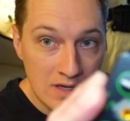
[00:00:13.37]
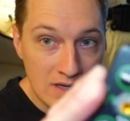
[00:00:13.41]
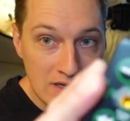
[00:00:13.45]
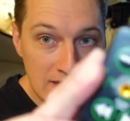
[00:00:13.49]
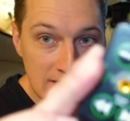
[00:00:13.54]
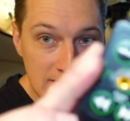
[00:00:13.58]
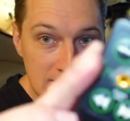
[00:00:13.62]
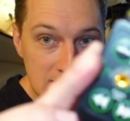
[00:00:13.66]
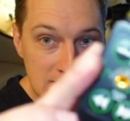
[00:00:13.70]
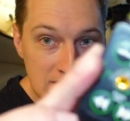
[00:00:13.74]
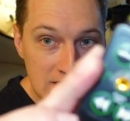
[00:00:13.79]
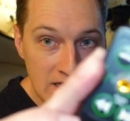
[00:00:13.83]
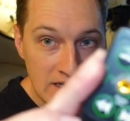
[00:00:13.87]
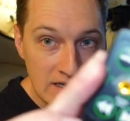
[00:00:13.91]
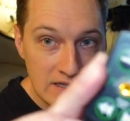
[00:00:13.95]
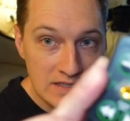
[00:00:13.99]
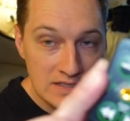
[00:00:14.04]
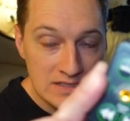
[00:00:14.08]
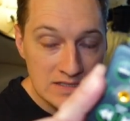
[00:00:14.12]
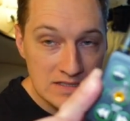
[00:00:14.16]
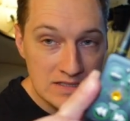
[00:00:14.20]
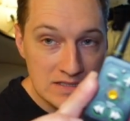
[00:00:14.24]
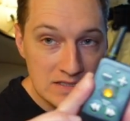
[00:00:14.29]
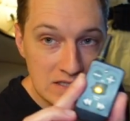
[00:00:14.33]
It's
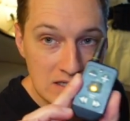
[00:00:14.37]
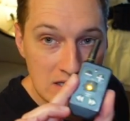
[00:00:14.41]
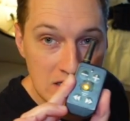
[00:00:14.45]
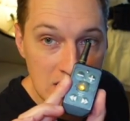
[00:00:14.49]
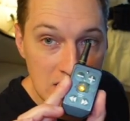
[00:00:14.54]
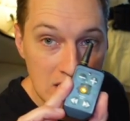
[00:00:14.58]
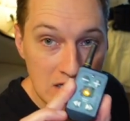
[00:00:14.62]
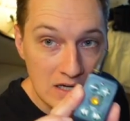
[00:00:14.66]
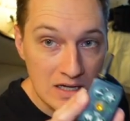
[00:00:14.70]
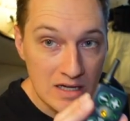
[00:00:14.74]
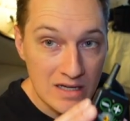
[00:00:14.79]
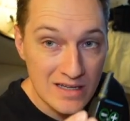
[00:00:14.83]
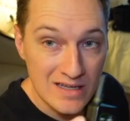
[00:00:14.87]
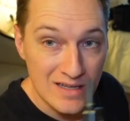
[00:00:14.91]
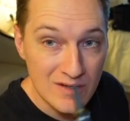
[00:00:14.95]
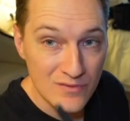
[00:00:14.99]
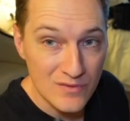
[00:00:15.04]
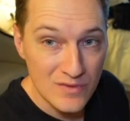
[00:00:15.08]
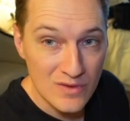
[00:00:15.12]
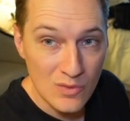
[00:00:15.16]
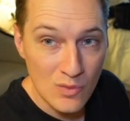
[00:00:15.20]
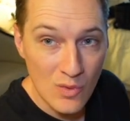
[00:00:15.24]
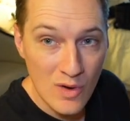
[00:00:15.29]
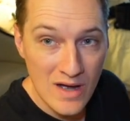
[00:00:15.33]
nice.
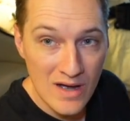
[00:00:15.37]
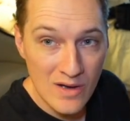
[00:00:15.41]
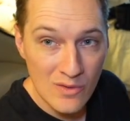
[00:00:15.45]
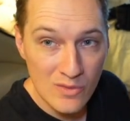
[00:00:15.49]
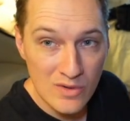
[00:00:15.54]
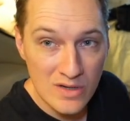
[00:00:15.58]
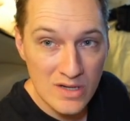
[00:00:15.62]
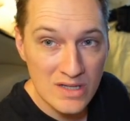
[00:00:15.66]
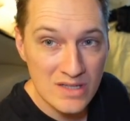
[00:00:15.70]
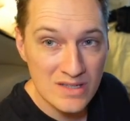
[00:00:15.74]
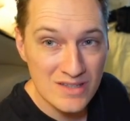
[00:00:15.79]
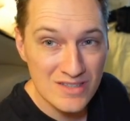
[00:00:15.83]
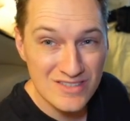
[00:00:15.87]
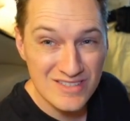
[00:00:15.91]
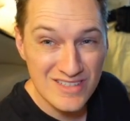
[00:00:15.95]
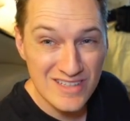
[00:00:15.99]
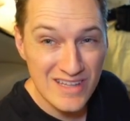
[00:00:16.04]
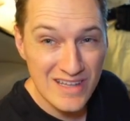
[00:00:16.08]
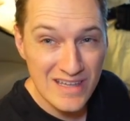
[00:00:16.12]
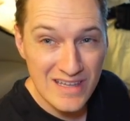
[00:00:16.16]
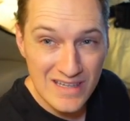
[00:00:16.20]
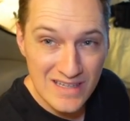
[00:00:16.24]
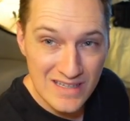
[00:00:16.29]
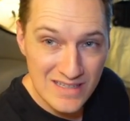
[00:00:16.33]
If you want one, there's a
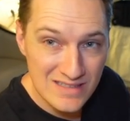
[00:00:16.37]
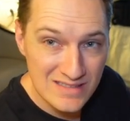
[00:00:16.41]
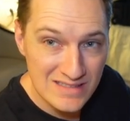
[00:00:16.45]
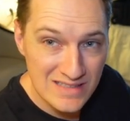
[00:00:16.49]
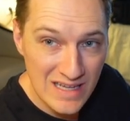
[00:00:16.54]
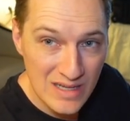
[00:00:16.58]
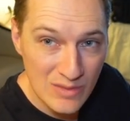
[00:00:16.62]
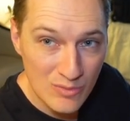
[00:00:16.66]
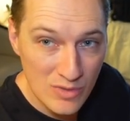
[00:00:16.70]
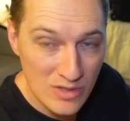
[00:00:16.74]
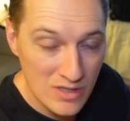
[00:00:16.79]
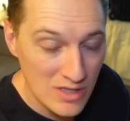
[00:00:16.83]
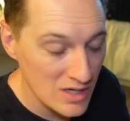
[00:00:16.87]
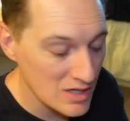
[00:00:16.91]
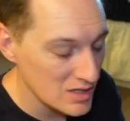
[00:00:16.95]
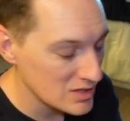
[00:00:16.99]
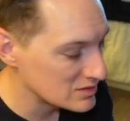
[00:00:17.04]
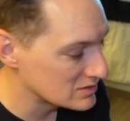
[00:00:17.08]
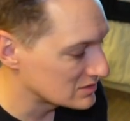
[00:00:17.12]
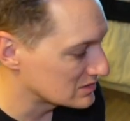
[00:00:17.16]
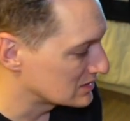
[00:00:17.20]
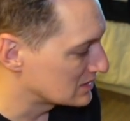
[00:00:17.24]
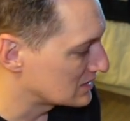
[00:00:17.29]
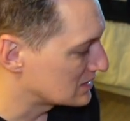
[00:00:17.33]
link down
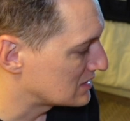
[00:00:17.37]
below.